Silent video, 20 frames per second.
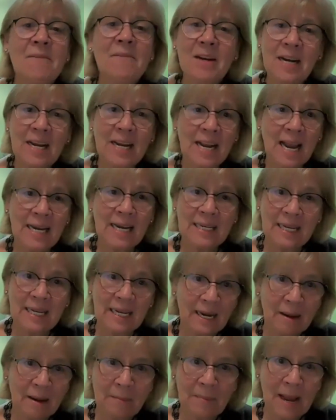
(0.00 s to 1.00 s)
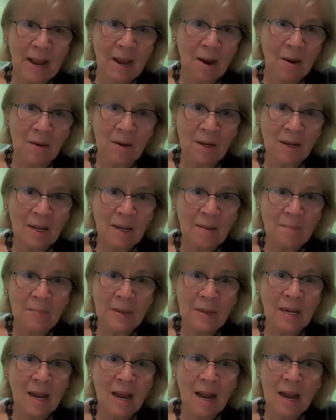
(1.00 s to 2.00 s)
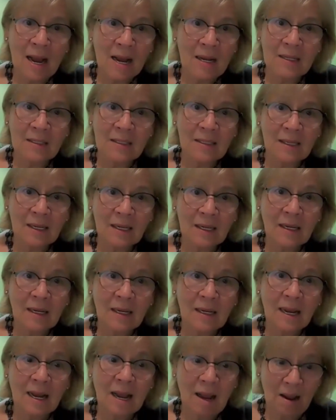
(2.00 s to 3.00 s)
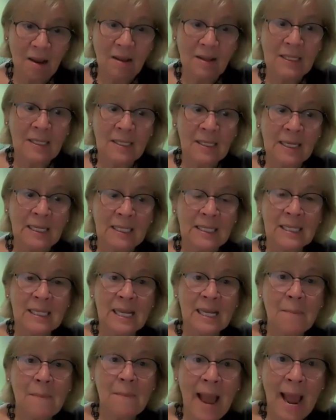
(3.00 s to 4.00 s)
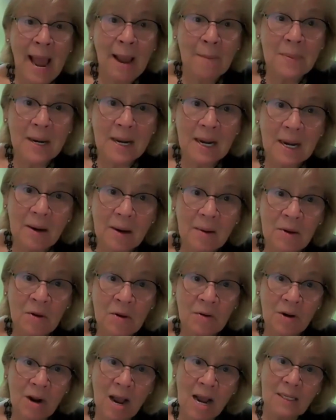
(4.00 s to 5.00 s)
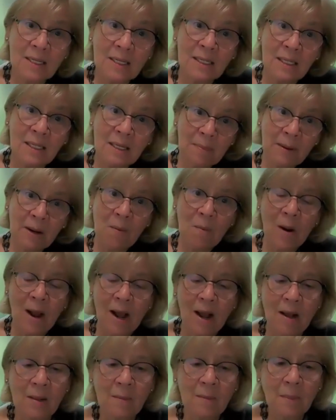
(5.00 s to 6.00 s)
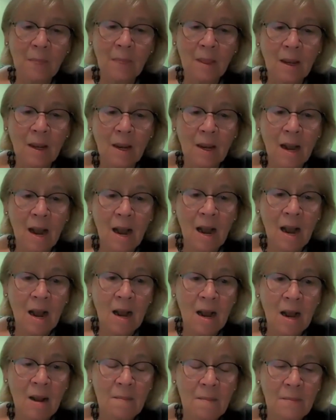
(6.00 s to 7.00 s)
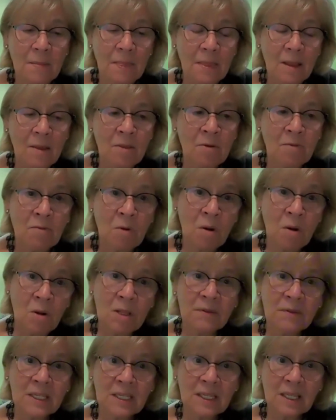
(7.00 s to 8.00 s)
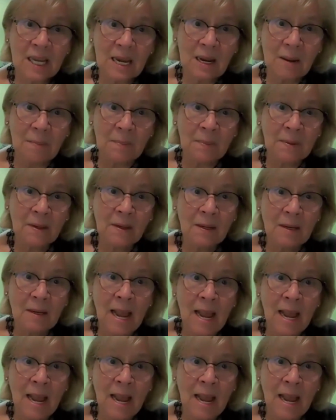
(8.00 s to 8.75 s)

have any idea about because in sleep apnea, you're not sleeping well. The role of sleep